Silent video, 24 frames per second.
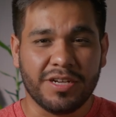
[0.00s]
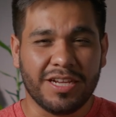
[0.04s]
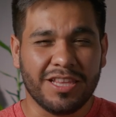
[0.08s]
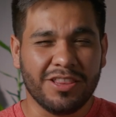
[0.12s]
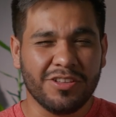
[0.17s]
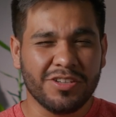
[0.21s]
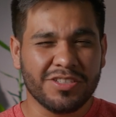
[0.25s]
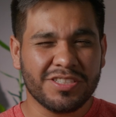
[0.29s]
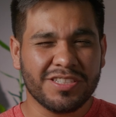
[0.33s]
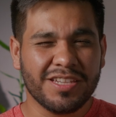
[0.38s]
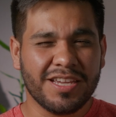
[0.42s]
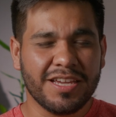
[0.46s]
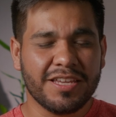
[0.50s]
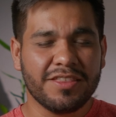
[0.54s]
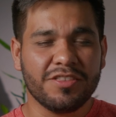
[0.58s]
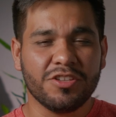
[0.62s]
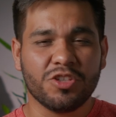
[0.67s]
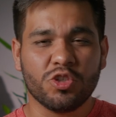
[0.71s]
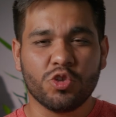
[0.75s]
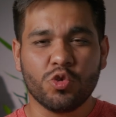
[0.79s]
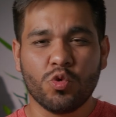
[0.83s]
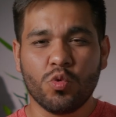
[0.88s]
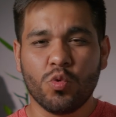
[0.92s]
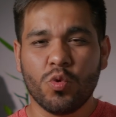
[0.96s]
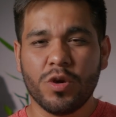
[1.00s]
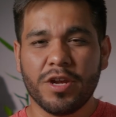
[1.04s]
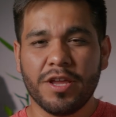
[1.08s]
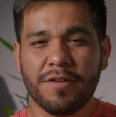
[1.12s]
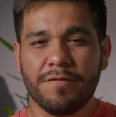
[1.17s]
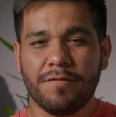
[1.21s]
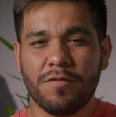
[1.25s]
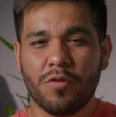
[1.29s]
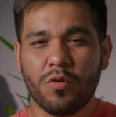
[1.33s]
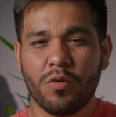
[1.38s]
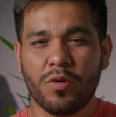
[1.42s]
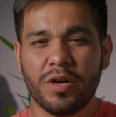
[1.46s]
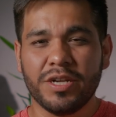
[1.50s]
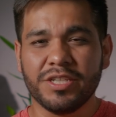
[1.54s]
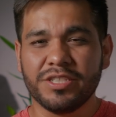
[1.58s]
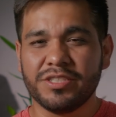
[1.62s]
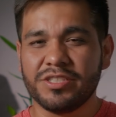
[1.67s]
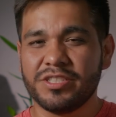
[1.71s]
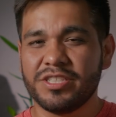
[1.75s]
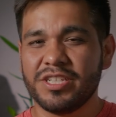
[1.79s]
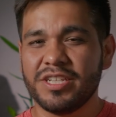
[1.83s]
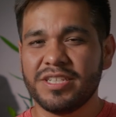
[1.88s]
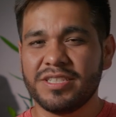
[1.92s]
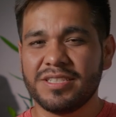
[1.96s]
It looks like the 24 is
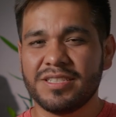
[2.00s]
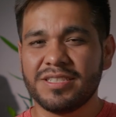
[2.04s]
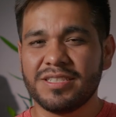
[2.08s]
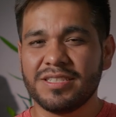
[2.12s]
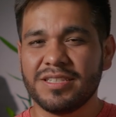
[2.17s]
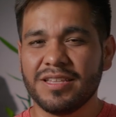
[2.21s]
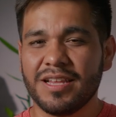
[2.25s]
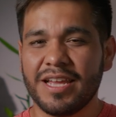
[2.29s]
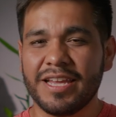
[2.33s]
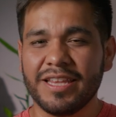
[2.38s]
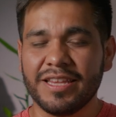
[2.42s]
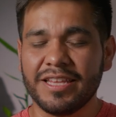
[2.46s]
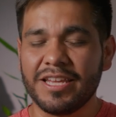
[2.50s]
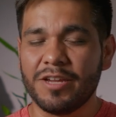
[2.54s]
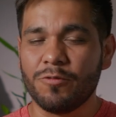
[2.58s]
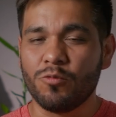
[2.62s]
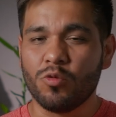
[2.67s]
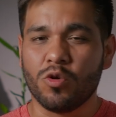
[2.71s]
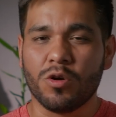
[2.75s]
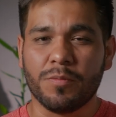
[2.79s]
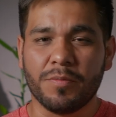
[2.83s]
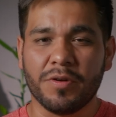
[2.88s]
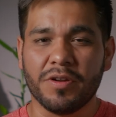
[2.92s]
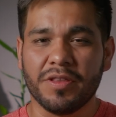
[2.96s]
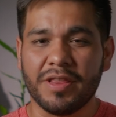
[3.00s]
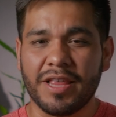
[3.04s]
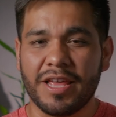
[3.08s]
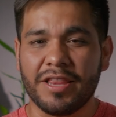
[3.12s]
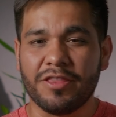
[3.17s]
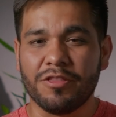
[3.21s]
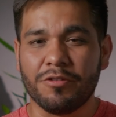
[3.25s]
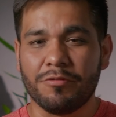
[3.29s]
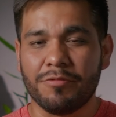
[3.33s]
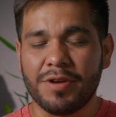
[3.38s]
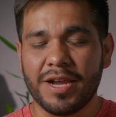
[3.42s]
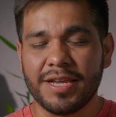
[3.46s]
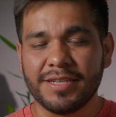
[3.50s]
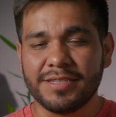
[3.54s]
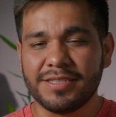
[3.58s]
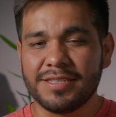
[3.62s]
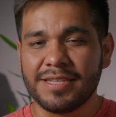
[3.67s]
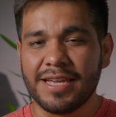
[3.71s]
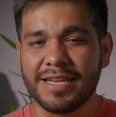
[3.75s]
just slightly warmer than the rest.